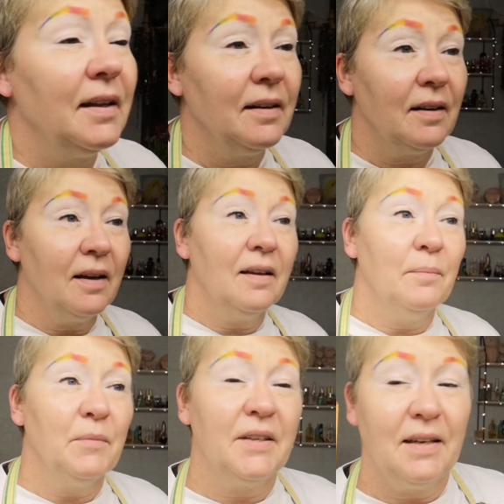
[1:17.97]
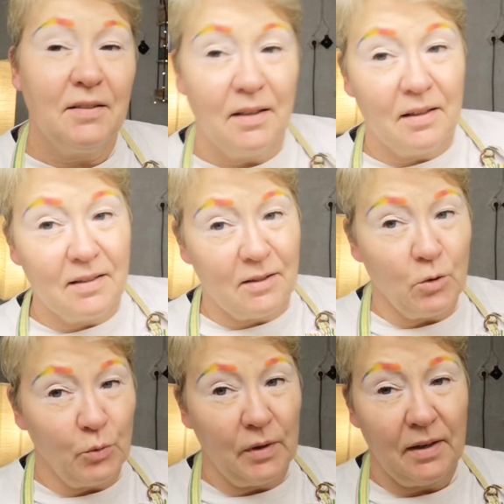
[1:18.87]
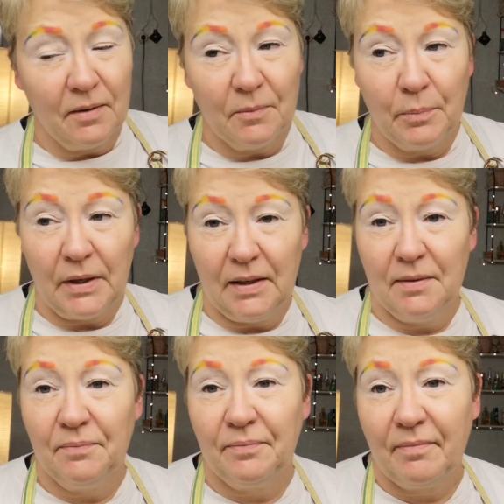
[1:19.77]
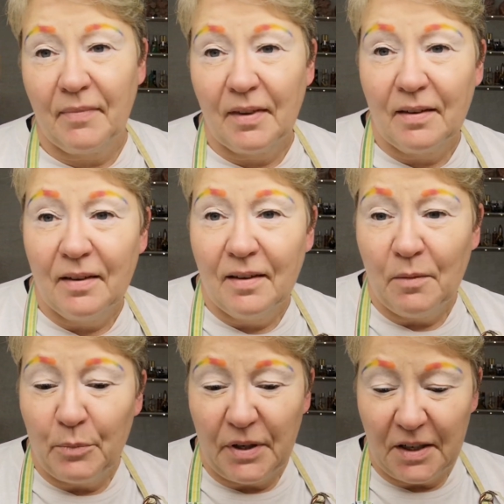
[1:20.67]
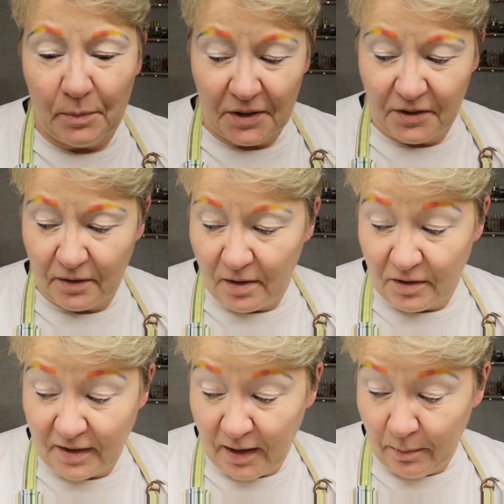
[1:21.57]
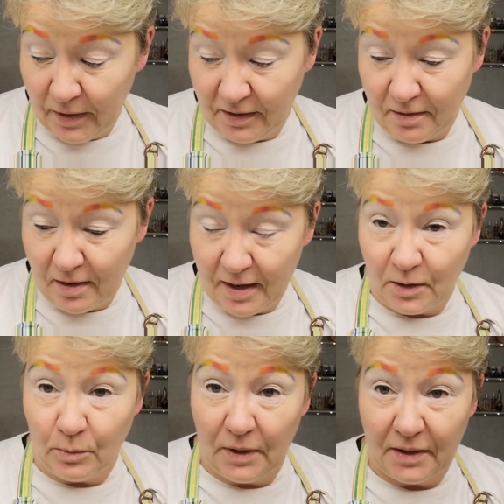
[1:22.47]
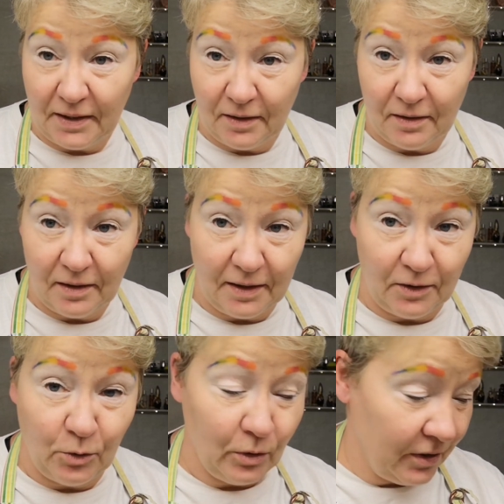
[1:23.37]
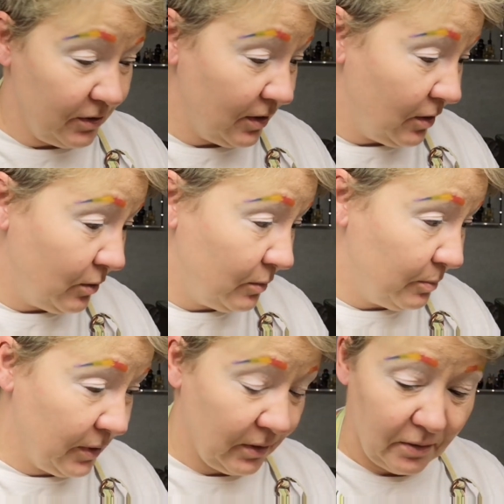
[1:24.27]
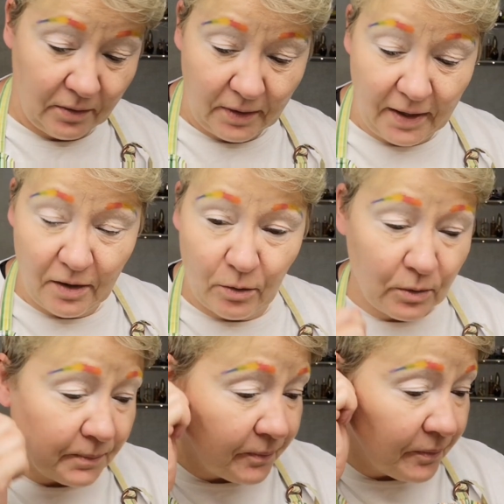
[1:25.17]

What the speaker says: And I'm guessing this look will be pretty much the same as the last one I did like 2 years ago, but hey ho.